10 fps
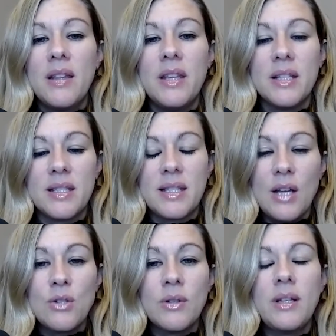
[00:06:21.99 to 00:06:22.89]
this
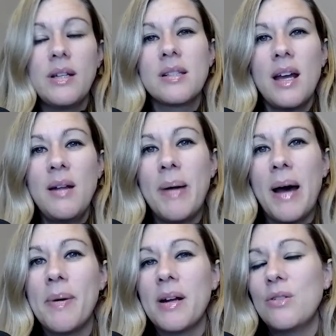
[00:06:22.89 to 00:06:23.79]
scheduling, is kind of
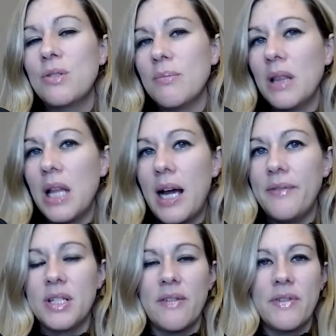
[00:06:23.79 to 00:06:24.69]
pop on and do some
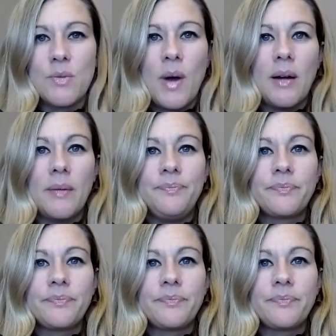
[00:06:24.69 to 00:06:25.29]
live stuff as well.